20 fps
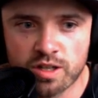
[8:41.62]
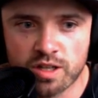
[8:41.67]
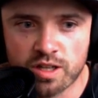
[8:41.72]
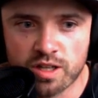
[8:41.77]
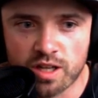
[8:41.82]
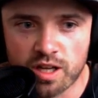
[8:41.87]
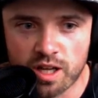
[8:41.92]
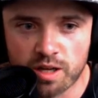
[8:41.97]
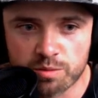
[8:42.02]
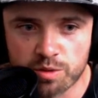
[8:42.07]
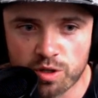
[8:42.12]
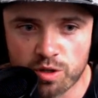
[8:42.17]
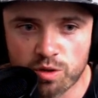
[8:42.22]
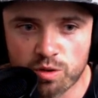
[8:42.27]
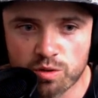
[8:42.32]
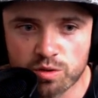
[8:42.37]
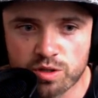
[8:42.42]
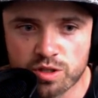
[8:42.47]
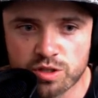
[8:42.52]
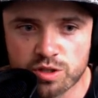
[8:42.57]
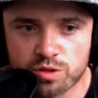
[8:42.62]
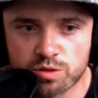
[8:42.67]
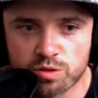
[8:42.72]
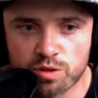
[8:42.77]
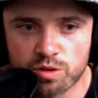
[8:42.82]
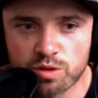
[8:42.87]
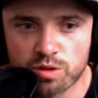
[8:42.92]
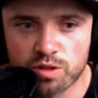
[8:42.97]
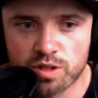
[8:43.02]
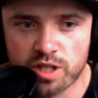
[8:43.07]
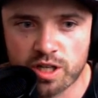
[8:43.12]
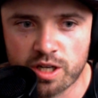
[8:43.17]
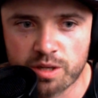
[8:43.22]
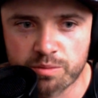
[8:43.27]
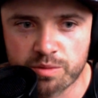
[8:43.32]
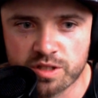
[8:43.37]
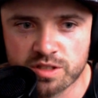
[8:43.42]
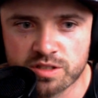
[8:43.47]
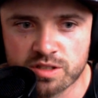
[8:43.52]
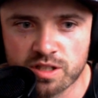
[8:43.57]
I'm gonna hold control and I'm
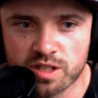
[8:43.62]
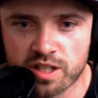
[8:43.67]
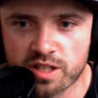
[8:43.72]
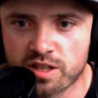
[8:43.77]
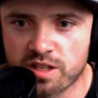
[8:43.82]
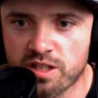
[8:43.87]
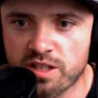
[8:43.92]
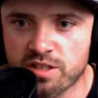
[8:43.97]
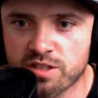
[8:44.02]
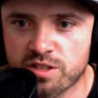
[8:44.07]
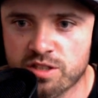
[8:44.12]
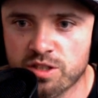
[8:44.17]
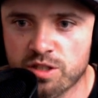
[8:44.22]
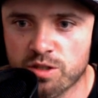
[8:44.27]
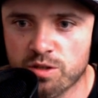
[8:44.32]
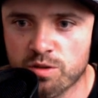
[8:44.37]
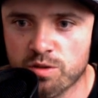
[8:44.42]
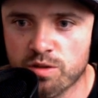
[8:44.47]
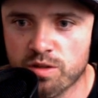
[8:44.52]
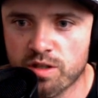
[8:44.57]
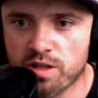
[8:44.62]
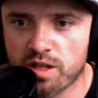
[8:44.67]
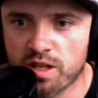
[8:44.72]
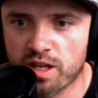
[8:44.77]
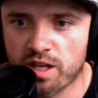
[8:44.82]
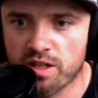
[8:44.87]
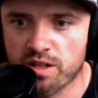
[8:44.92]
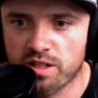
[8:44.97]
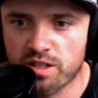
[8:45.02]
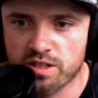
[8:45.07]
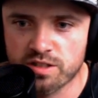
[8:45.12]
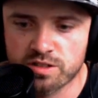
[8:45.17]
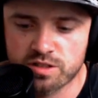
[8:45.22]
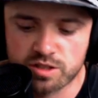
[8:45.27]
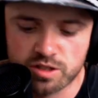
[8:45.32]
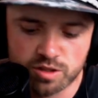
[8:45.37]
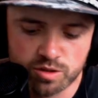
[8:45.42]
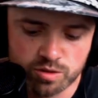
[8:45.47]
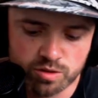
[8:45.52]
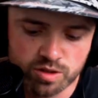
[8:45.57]
gonna select these two and these
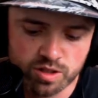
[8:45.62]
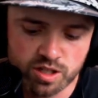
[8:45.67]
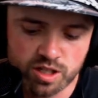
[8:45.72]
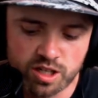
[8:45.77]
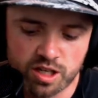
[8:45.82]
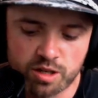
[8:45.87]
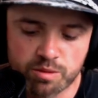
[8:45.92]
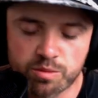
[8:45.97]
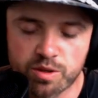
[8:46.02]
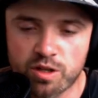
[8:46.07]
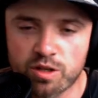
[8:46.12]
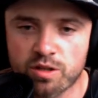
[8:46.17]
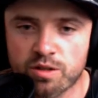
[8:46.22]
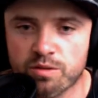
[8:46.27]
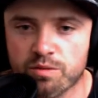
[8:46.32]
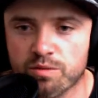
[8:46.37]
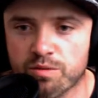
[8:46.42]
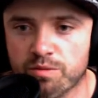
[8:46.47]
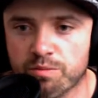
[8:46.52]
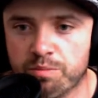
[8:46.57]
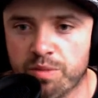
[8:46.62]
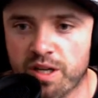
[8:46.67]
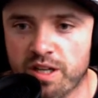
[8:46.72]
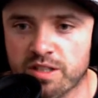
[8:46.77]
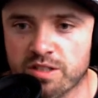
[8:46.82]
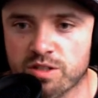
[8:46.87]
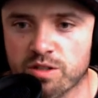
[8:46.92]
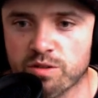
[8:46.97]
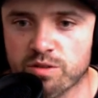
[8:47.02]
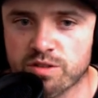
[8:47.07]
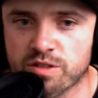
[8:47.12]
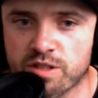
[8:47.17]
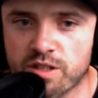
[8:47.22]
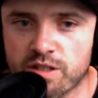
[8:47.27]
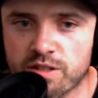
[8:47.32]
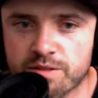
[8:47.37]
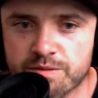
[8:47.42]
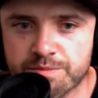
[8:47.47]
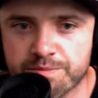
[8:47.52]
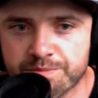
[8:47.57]
two. And I'm gonna paste those
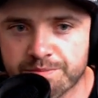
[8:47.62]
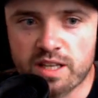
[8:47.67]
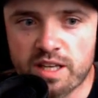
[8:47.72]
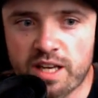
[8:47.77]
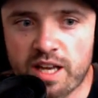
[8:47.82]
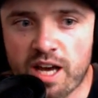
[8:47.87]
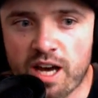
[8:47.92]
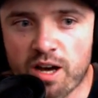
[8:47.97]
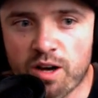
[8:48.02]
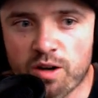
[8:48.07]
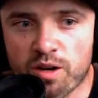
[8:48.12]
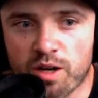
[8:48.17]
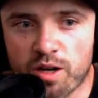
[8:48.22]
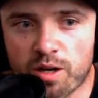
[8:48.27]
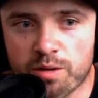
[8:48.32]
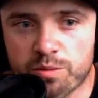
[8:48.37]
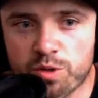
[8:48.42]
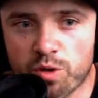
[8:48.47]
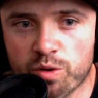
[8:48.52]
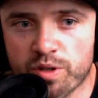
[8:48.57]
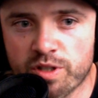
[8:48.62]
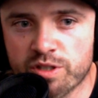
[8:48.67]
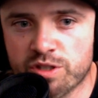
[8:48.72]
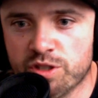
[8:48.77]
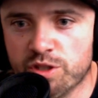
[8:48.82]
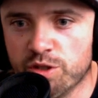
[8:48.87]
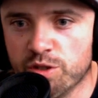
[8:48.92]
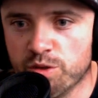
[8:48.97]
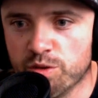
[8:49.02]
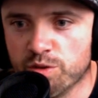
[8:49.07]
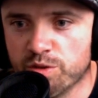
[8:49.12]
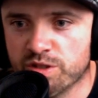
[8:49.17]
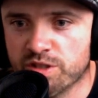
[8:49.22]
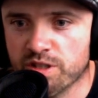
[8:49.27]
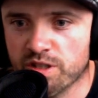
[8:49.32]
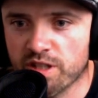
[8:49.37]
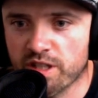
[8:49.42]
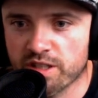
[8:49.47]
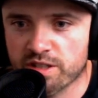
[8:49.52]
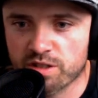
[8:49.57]
in. Now I'm going to
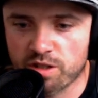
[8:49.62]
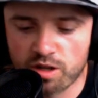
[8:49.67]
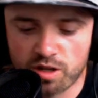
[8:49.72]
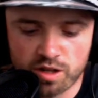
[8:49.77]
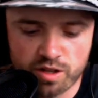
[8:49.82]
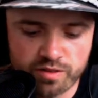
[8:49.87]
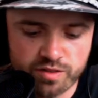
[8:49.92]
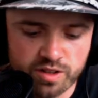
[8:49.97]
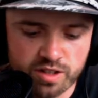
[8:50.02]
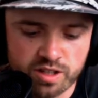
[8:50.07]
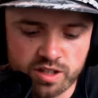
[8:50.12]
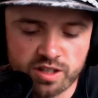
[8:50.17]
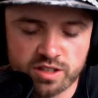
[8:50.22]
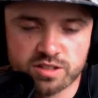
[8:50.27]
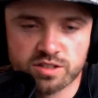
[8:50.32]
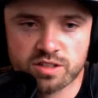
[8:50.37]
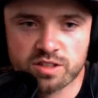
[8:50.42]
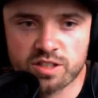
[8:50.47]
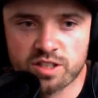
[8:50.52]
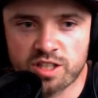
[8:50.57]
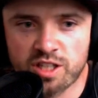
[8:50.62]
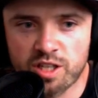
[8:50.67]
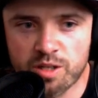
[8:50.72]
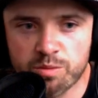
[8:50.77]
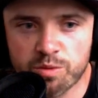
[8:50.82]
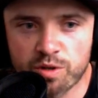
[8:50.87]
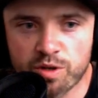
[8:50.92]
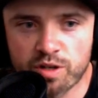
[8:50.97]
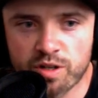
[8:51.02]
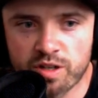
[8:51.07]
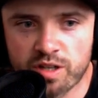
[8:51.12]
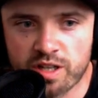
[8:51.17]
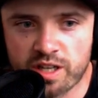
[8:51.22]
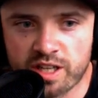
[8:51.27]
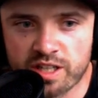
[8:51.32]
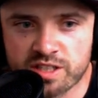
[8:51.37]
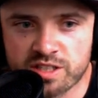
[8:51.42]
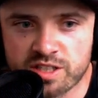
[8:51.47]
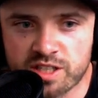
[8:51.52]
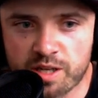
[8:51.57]
select all of the keys on the keyboard
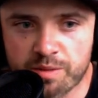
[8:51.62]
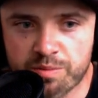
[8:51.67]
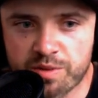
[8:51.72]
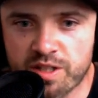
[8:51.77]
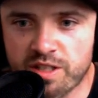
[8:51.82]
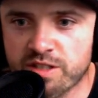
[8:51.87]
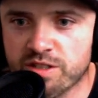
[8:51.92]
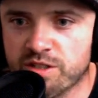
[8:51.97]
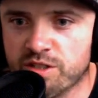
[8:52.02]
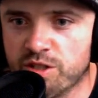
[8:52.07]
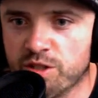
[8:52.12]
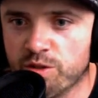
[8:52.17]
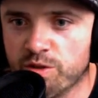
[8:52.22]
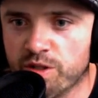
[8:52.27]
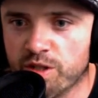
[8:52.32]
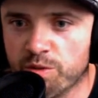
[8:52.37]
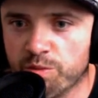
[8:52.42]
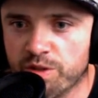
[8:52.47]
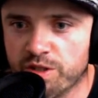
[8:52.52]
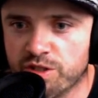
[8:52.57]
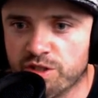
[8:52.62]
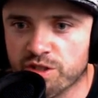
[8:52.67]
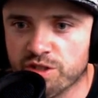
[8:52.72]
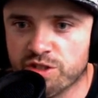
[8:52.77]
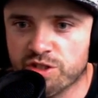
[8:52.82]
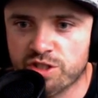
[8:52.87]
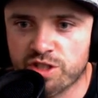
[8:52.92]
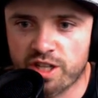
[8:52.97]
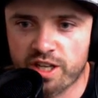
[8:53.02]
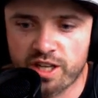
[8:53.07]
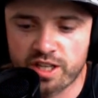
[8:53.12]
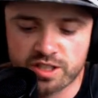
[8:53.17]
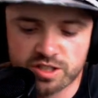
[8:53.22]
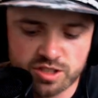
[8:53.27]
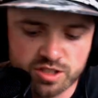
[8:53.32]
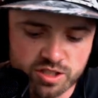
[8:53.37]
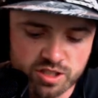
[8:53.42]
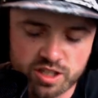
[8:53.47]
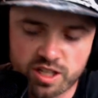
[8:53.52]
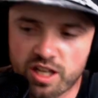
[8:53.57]
except these two that we just
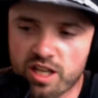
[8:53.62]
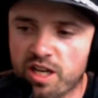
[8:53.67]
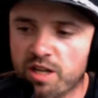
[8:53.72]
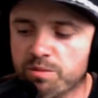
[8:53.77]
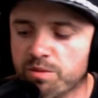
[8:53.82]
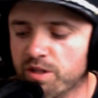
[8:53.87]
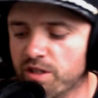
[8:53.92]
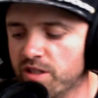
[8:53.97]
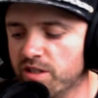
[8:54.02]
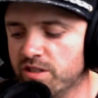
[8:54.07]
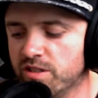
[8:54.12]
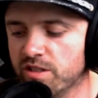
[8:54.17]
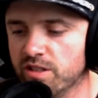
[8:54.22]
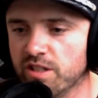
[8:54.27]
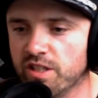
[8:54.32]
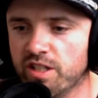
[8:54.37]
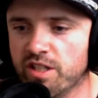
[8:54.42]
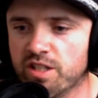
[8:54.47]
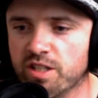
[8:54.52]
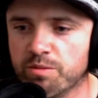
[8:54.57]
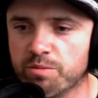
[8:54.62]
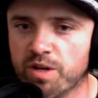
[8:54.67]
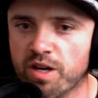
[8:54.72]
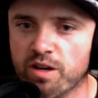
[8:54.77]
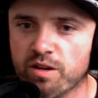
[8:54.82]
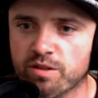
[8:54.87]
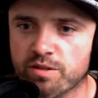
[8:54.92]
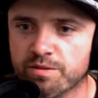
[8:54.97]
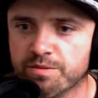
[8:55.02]
changed and I'm gonna delete them out